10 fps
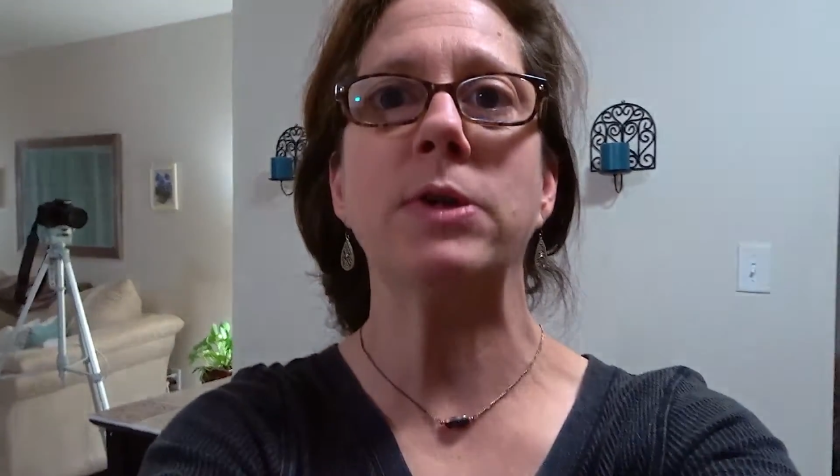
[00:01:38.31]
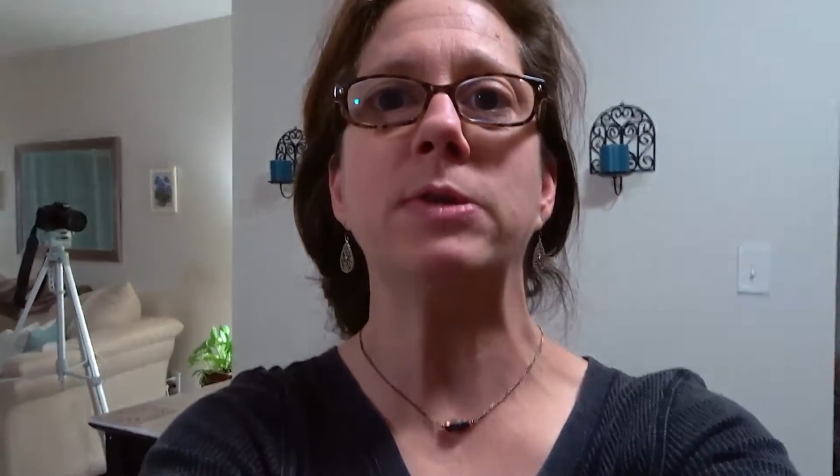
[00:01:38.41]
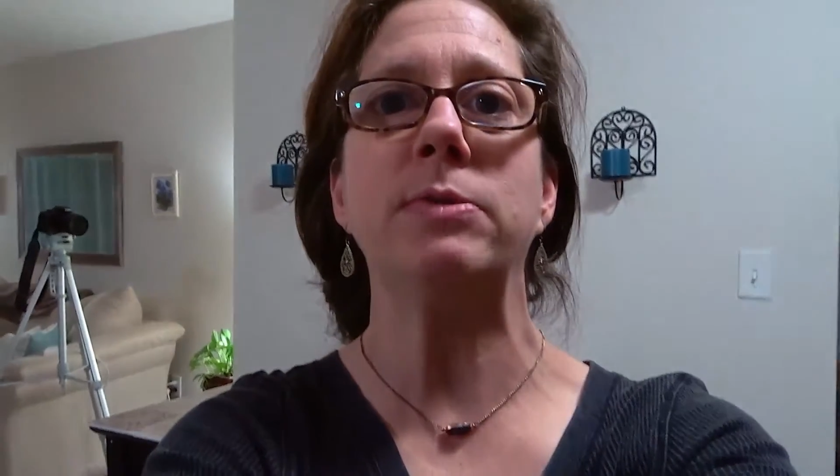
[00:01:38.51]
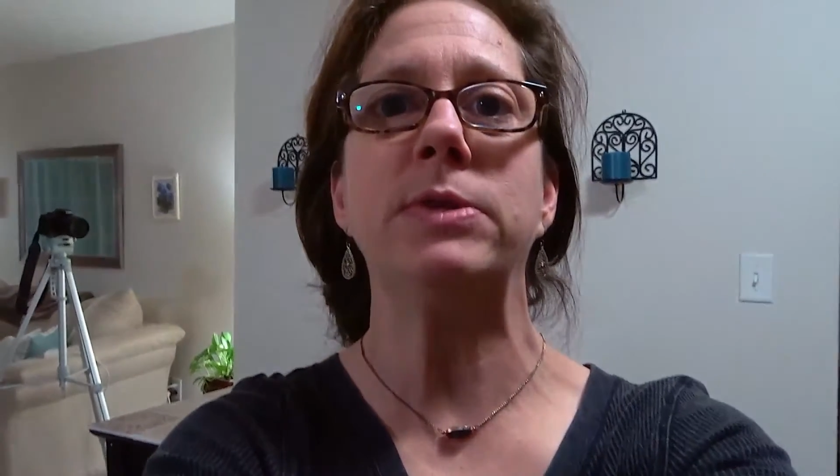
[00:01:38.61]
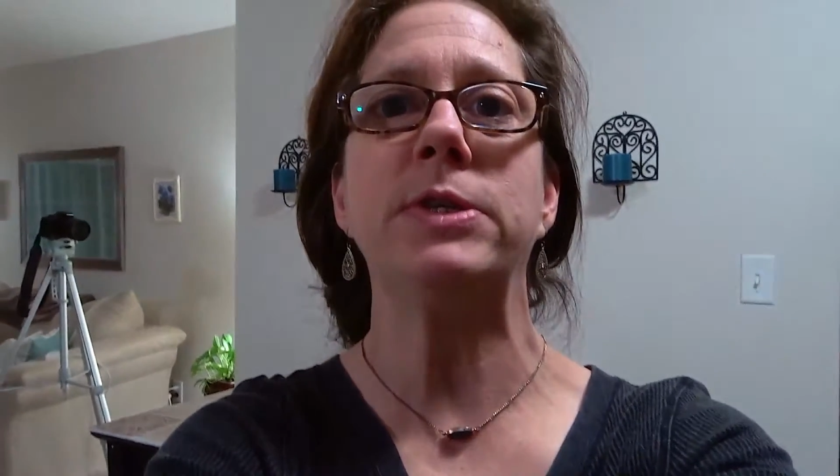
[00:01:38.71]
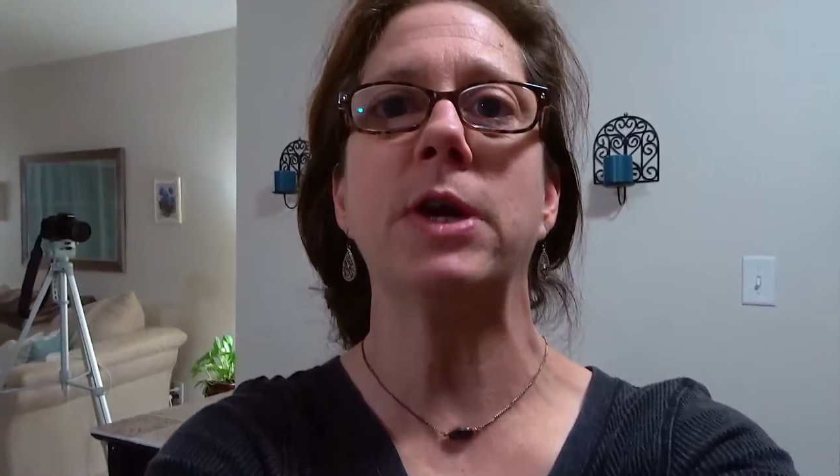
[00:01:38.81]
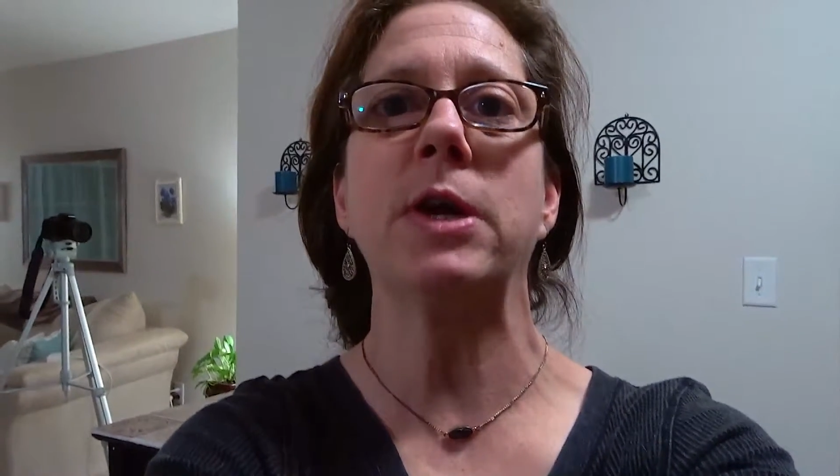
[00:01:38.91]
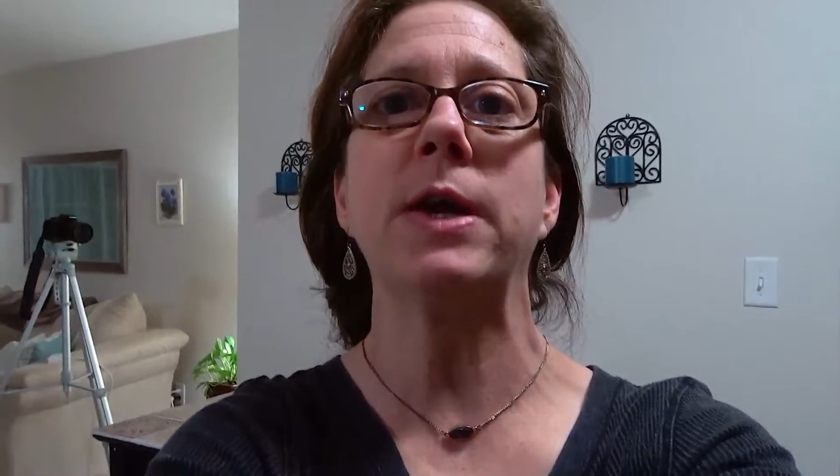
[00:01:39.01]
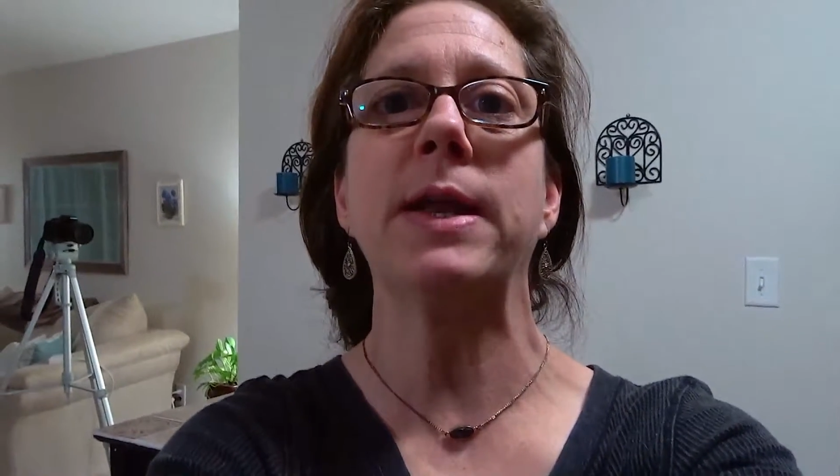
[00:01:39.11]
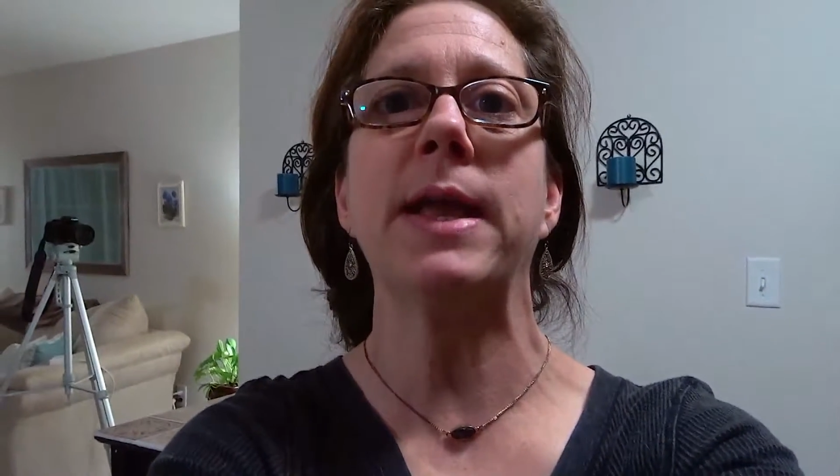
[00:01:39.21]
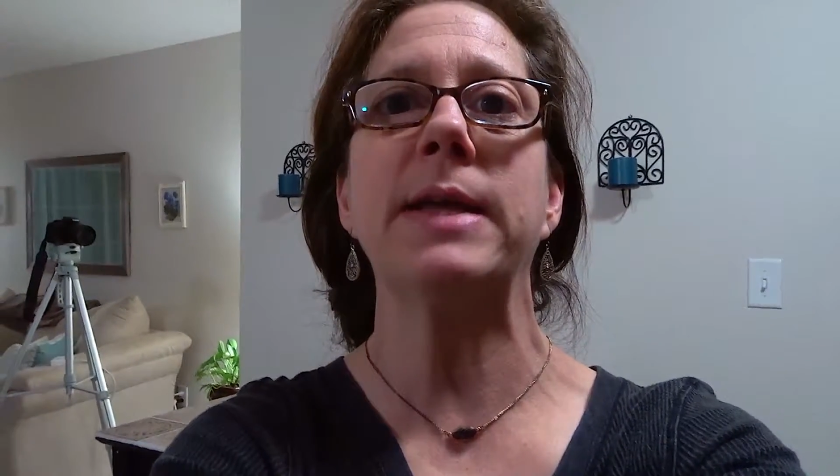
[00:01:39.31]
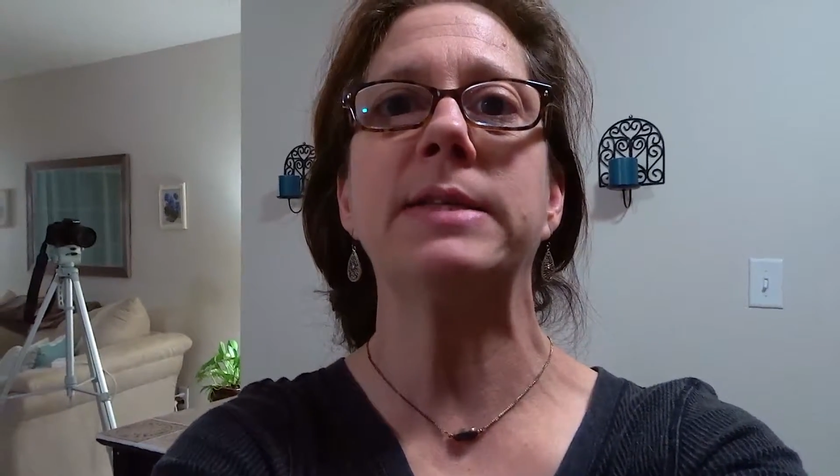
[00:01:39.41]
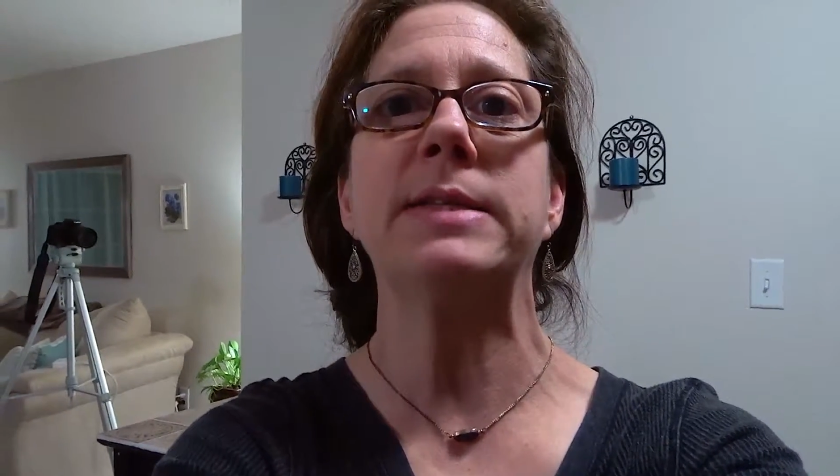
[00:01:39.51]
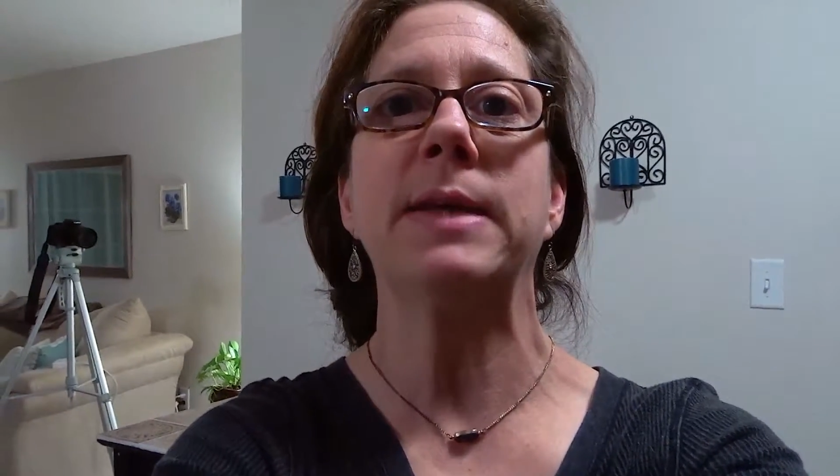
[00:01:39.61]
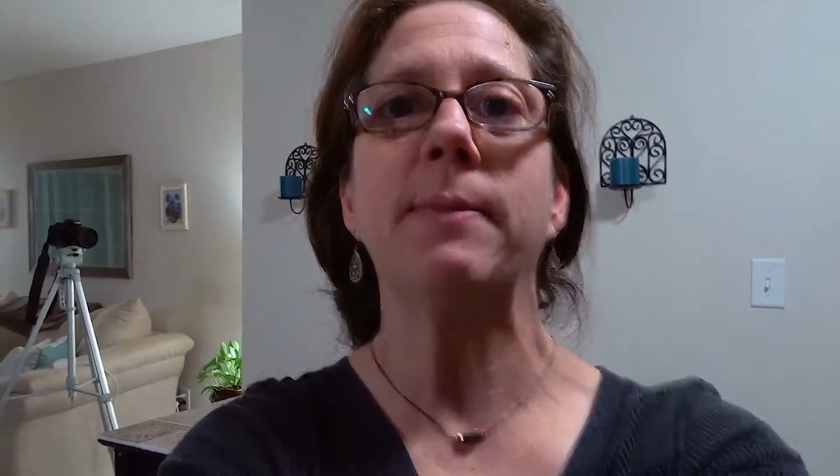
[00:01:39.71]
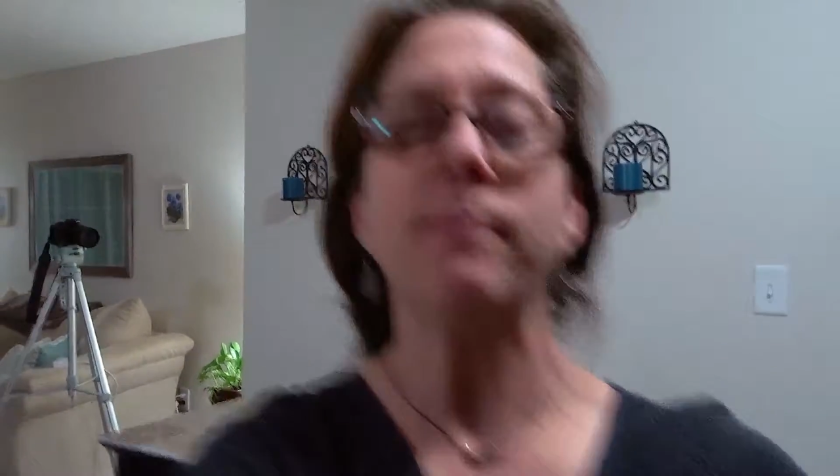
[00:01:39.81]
to darken it.